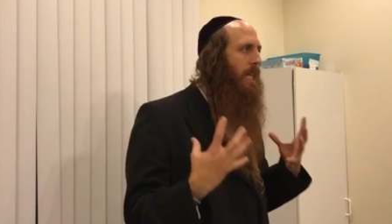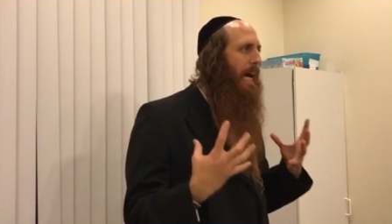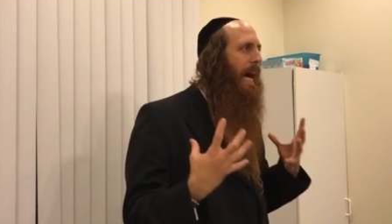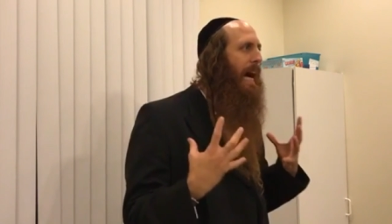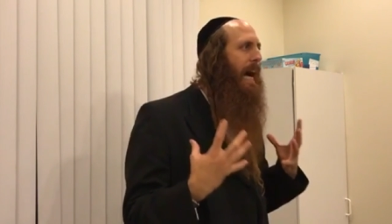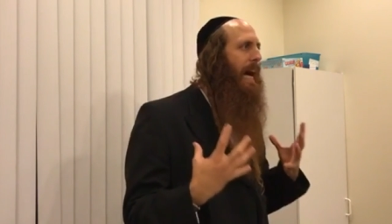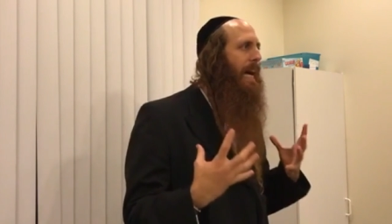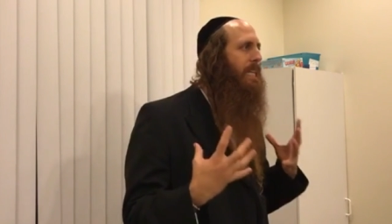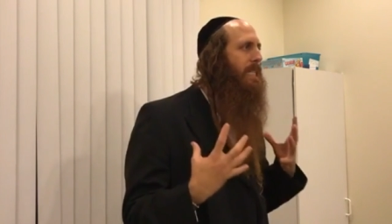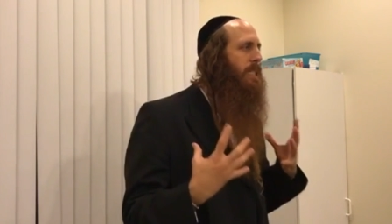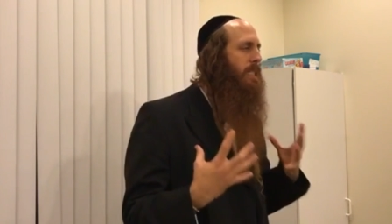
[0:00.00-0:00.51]

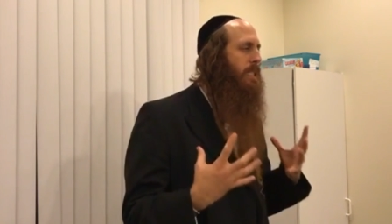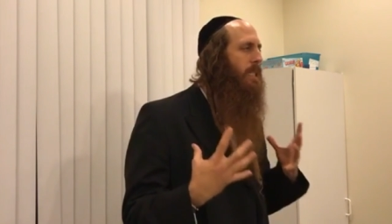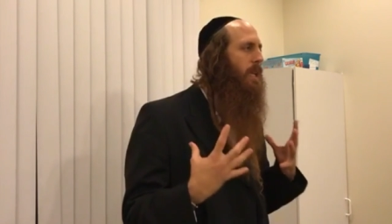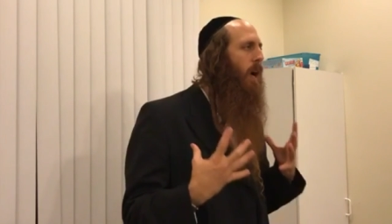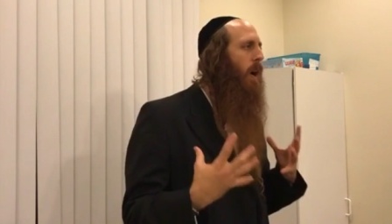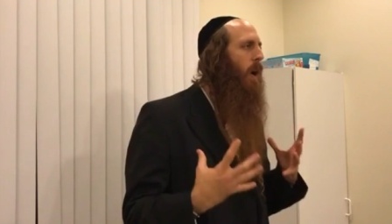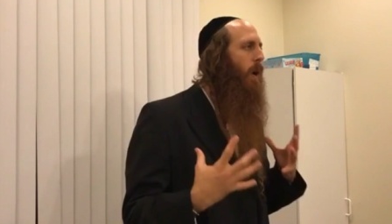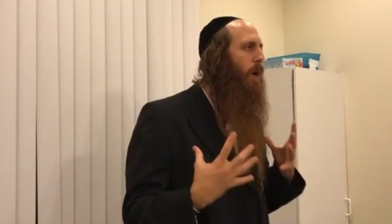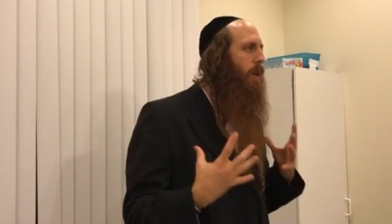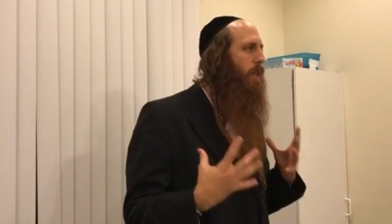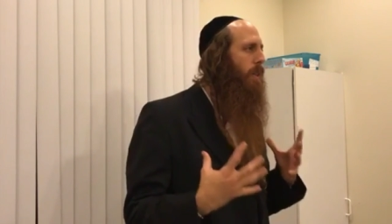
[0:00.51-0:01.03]
eyes
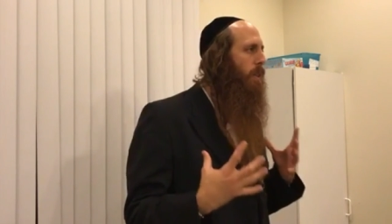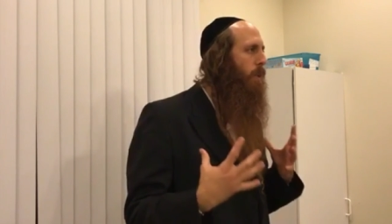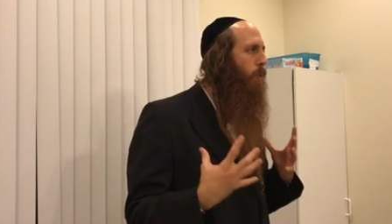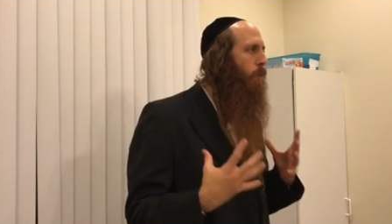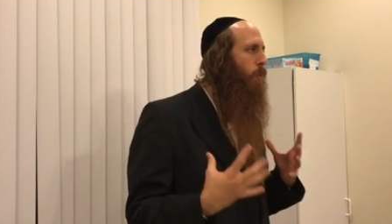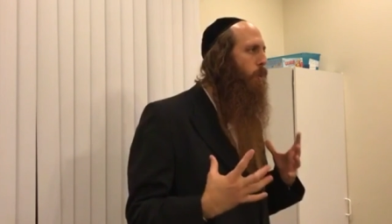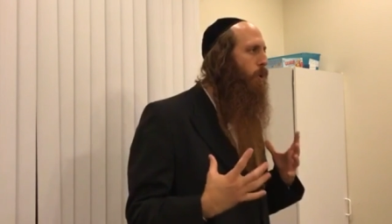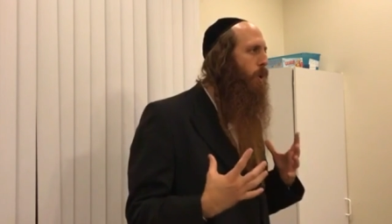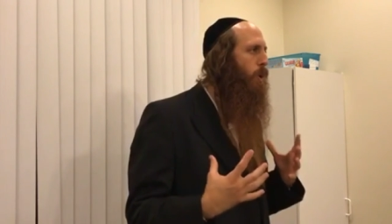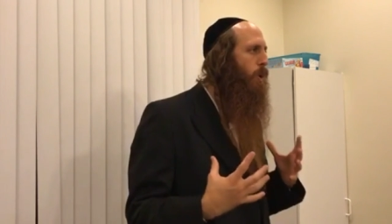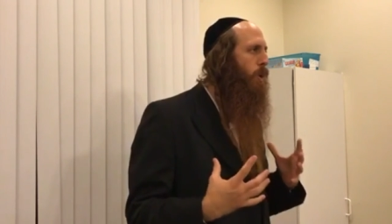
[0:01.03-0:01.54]
saw in the
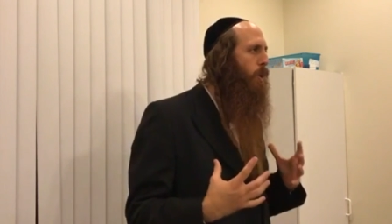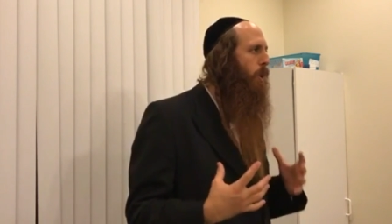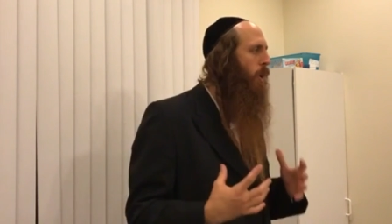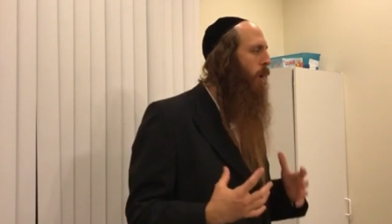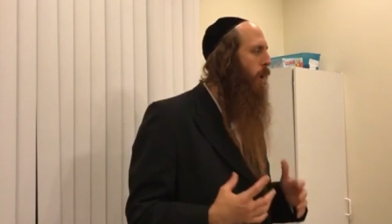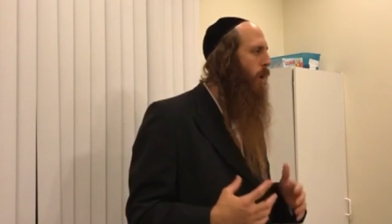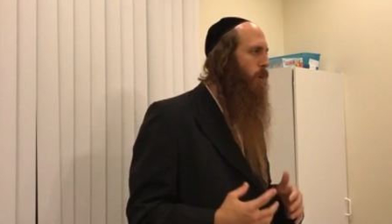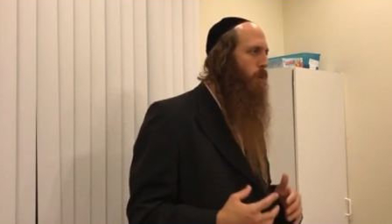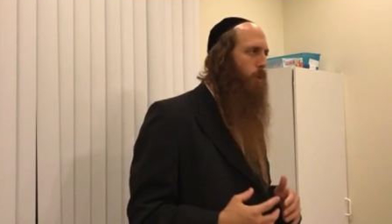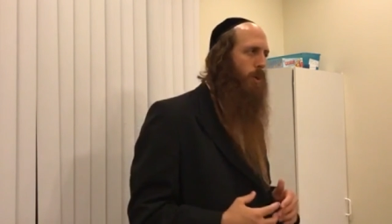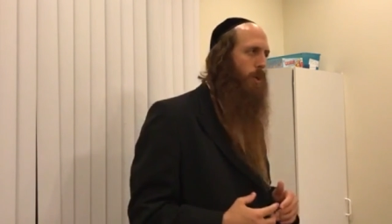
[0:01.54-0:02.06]
war
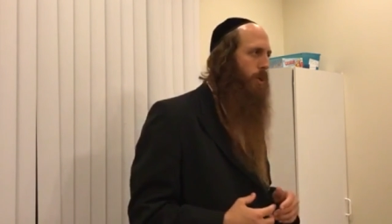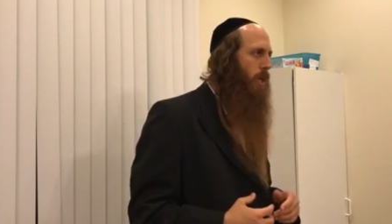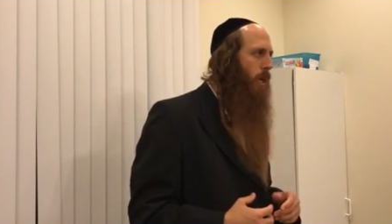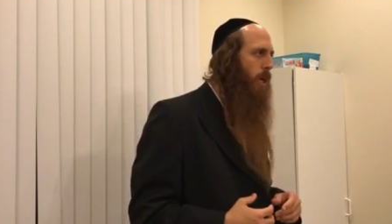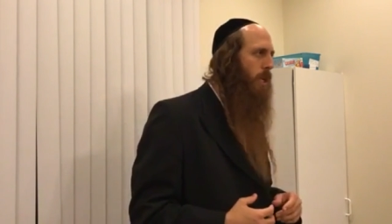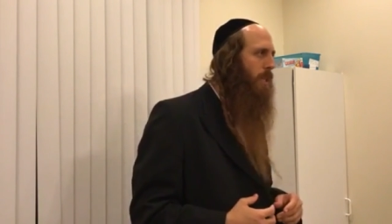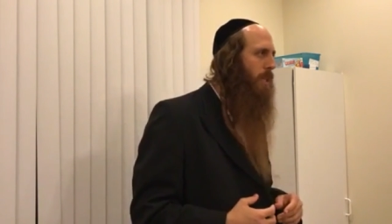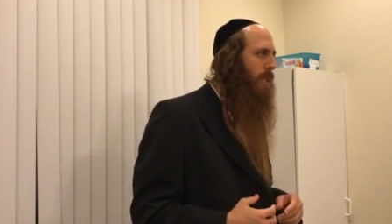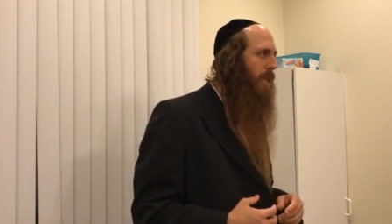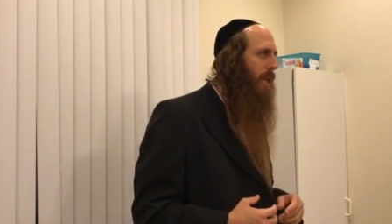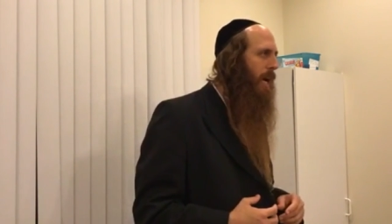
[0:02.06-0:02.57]
were
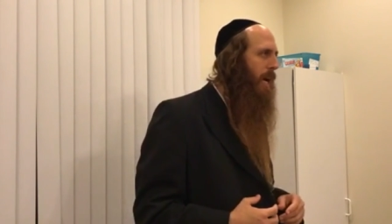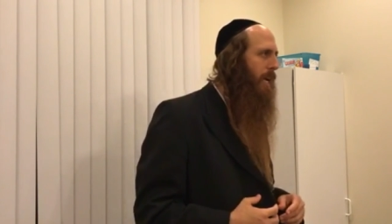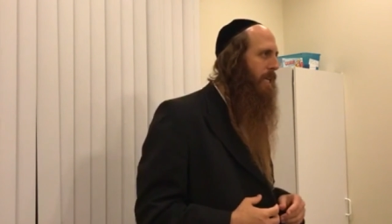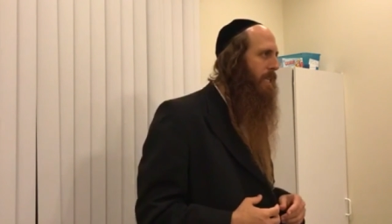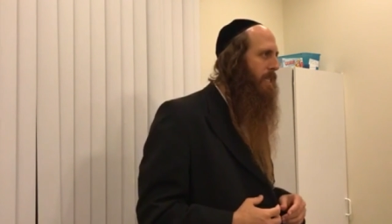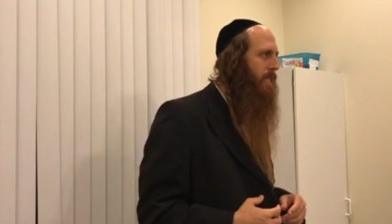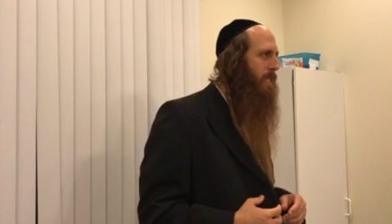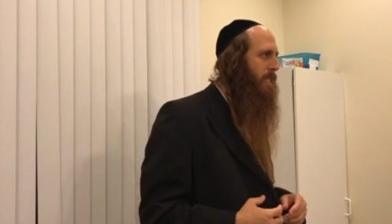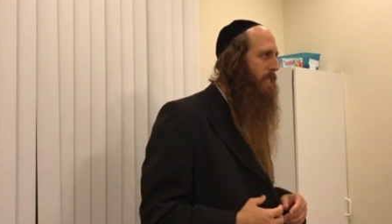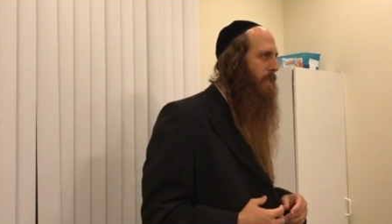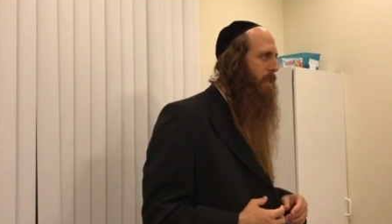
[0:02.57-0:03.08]
not
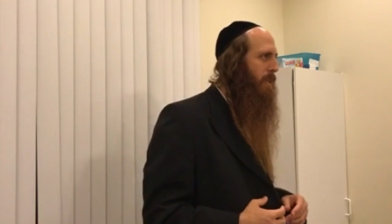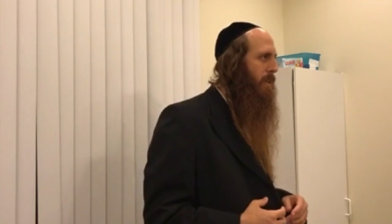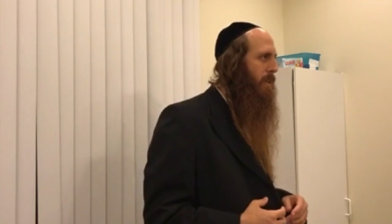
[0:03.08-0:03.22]
nice.